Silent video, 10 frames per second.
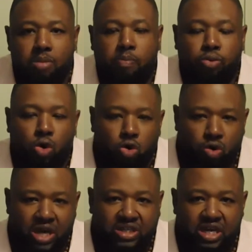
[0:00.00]
But
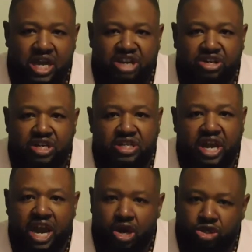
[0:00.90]
procrastination
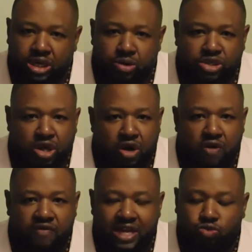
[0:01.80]
is an energy
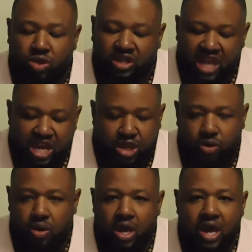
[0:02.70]
reserve that's within
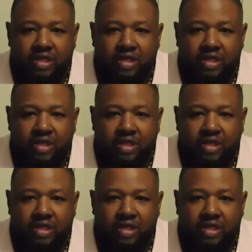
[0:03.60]
you